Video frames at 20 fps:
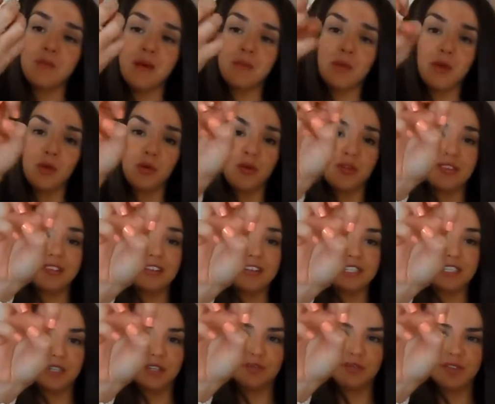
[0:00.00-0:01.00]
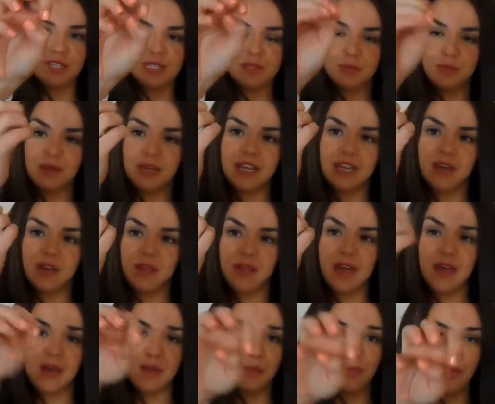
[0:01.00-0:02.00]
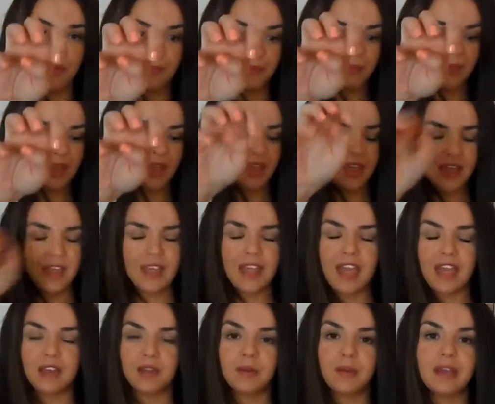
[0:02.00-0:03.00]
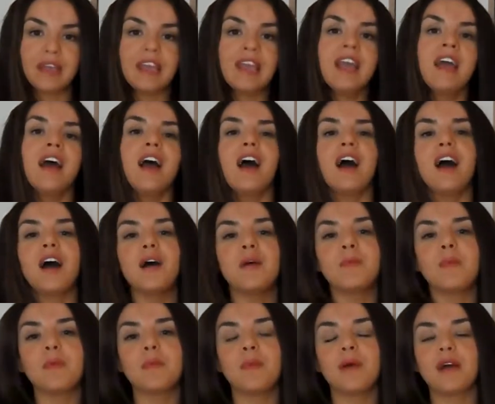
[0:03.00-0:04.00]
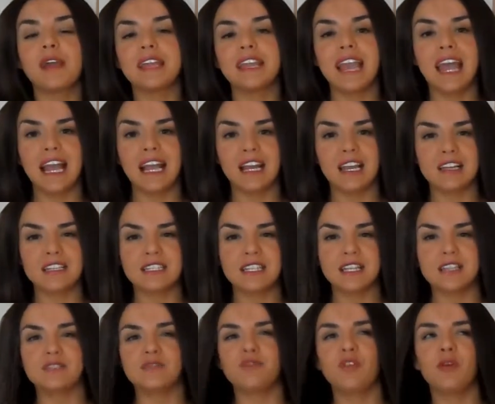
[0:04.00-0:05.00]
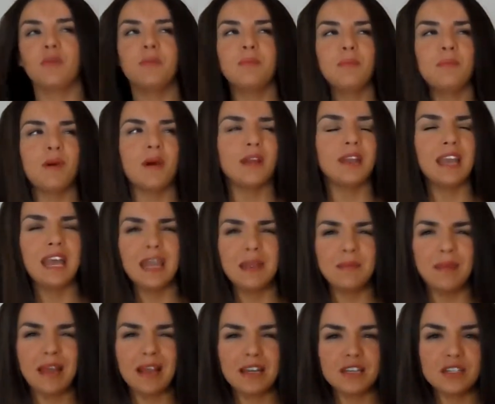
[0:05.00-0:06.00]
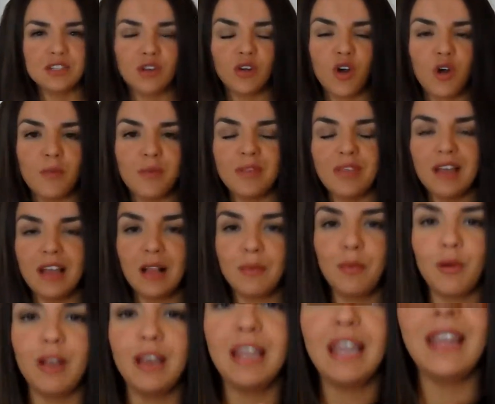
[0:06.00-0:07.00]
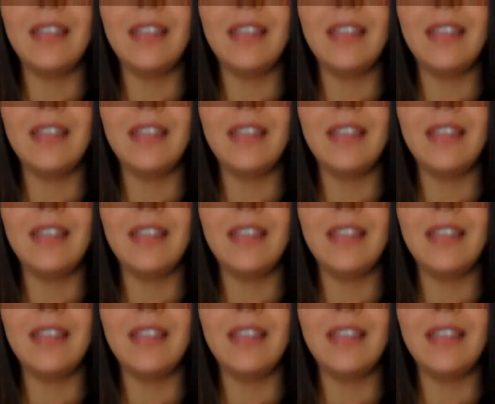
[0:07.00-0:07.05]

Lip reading: a memo because it doesn't look very springy out there. But anyway, my necklace is from mynamenecklace.com. I think I'll put a